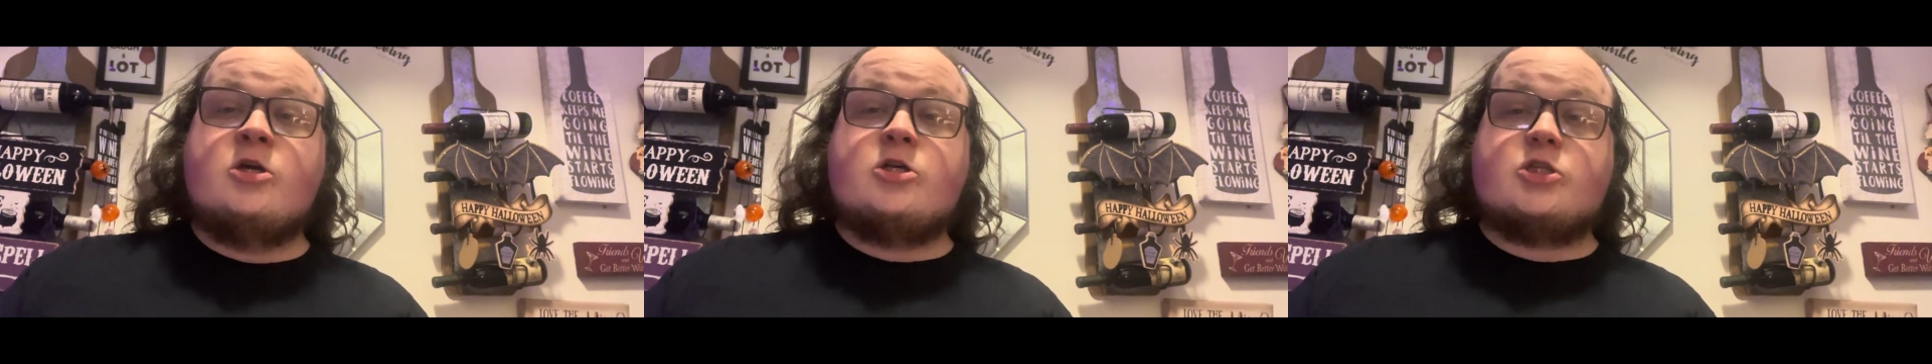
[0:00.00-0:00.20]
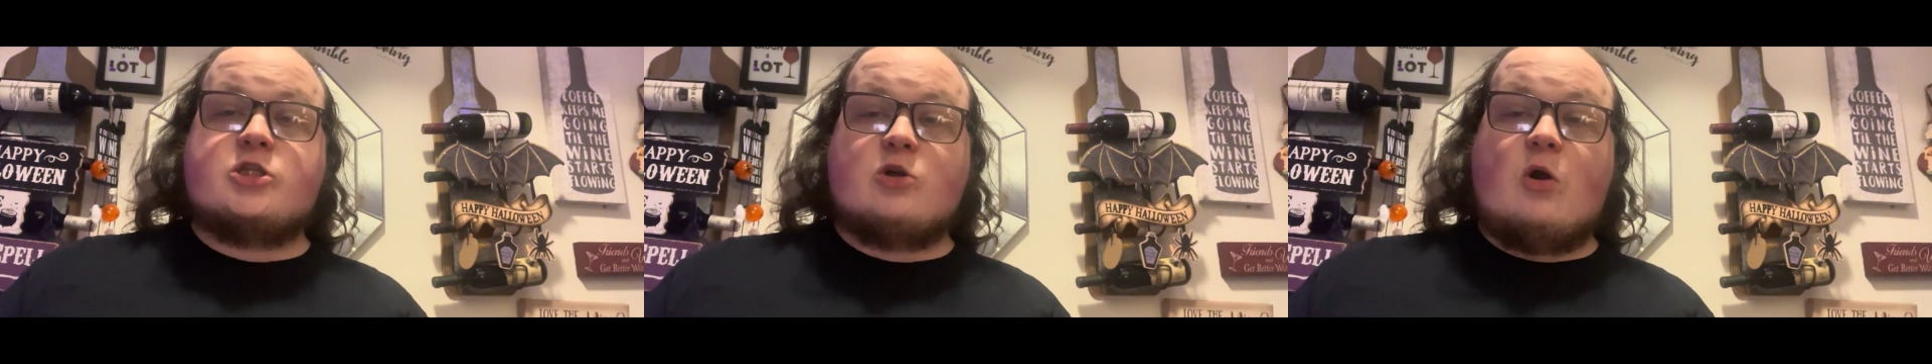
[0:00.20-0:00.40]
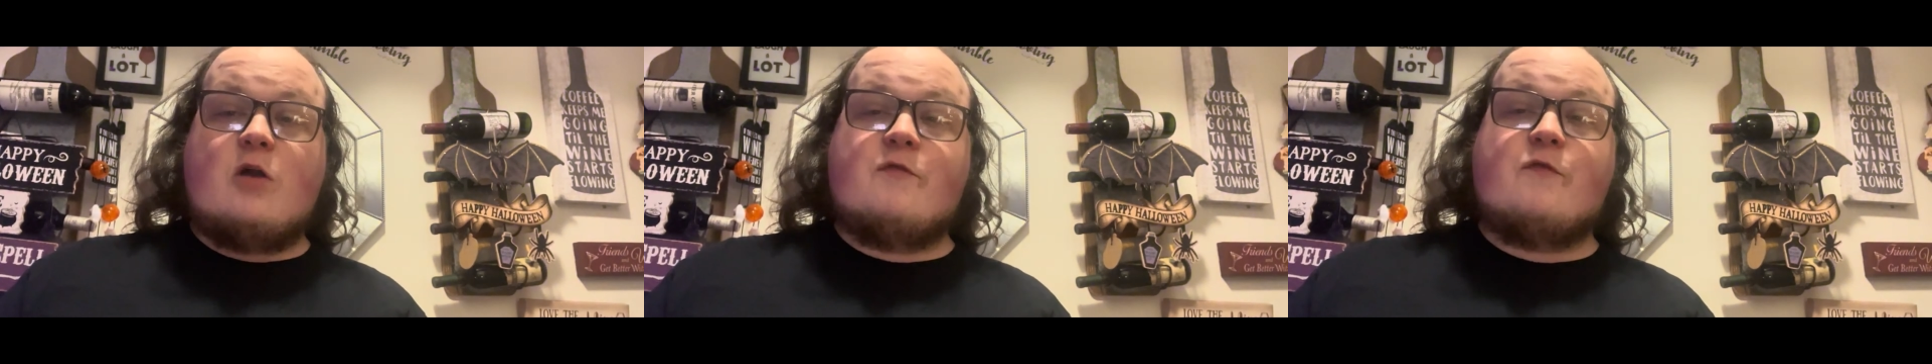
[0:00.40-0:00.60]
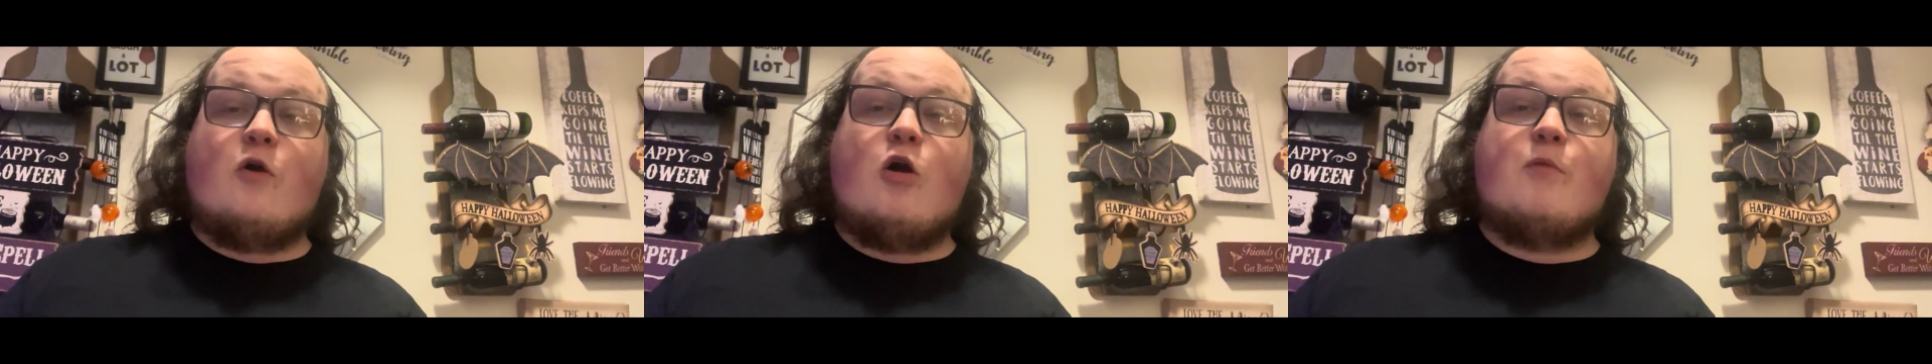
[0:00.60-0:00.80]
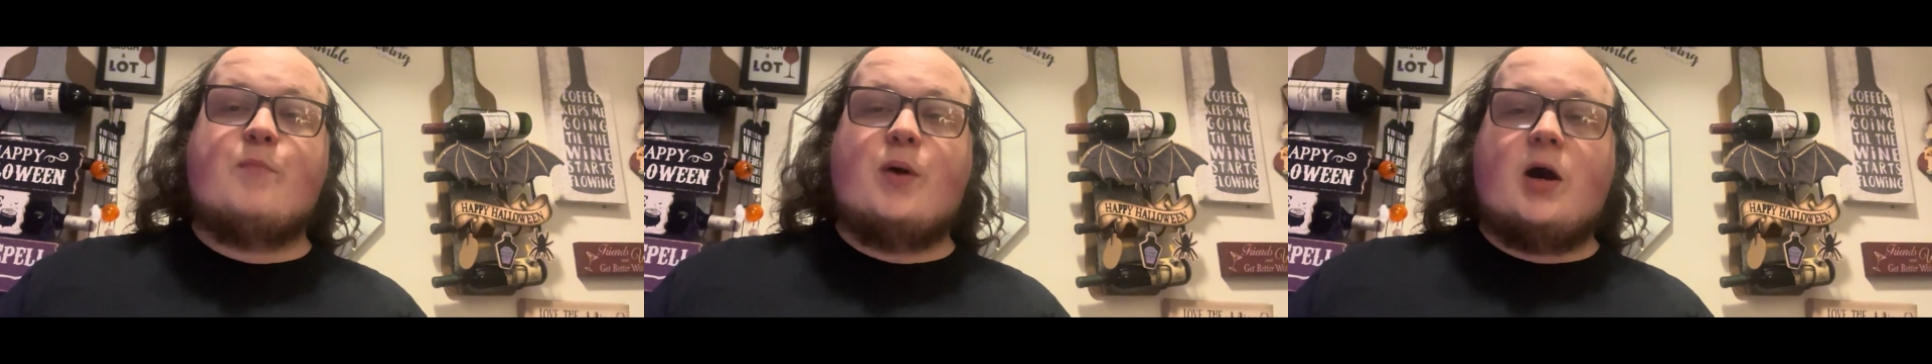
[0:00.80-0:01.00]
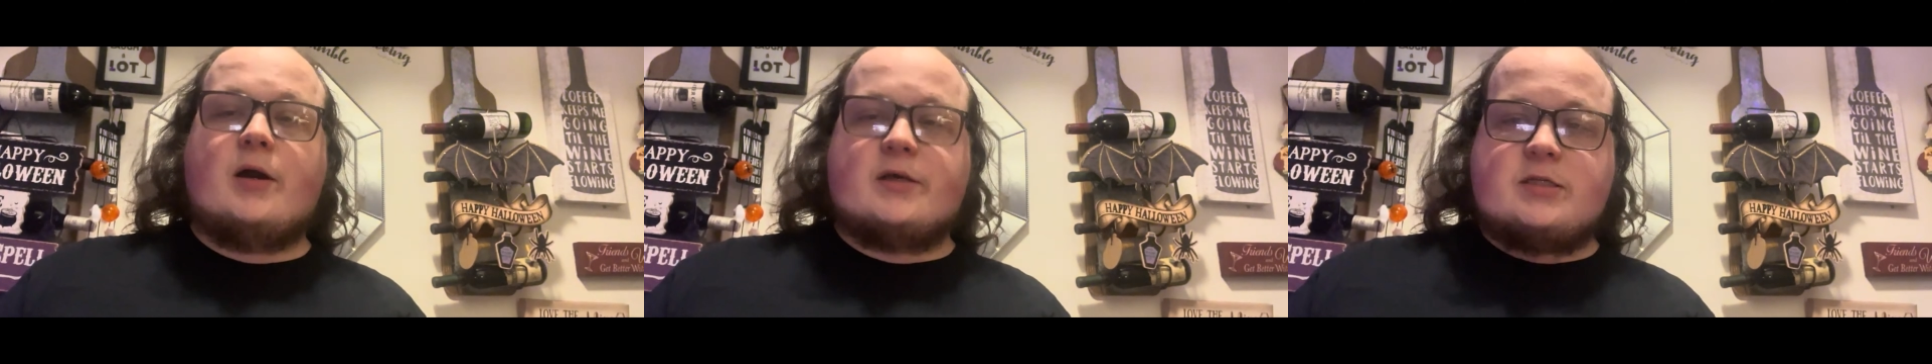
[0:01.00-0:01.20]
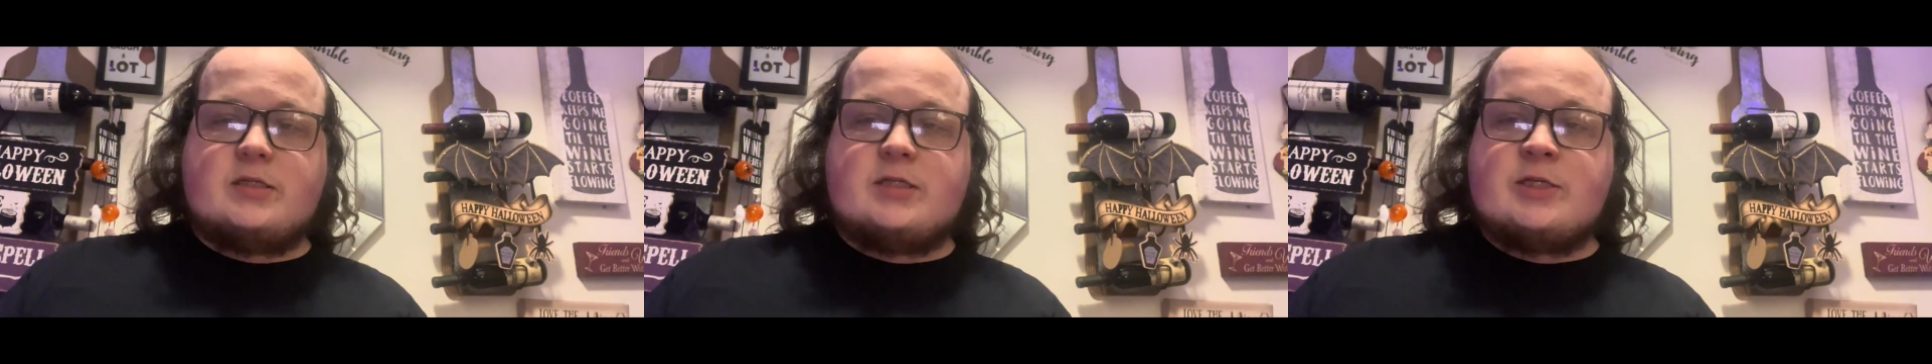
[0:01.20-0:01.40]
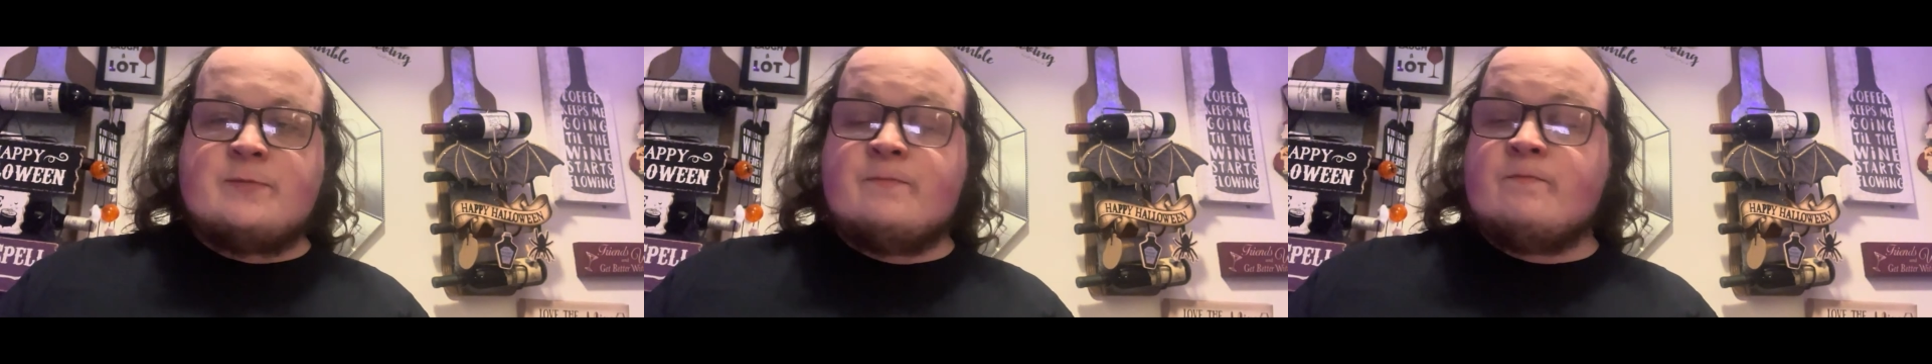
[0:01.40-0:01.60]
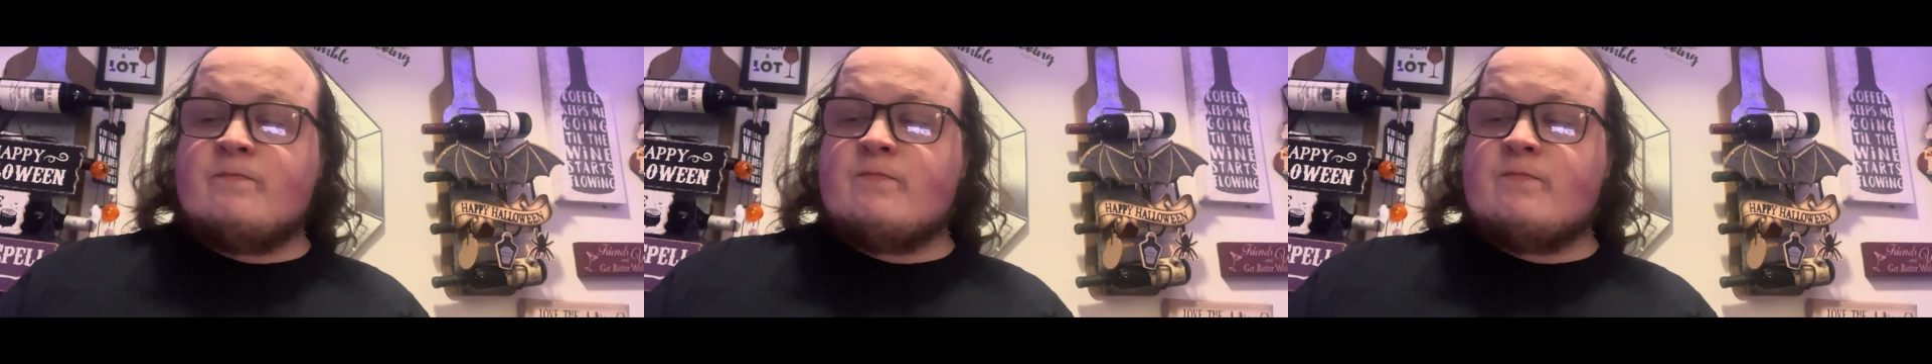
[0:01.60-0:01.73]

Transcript: Starfall books.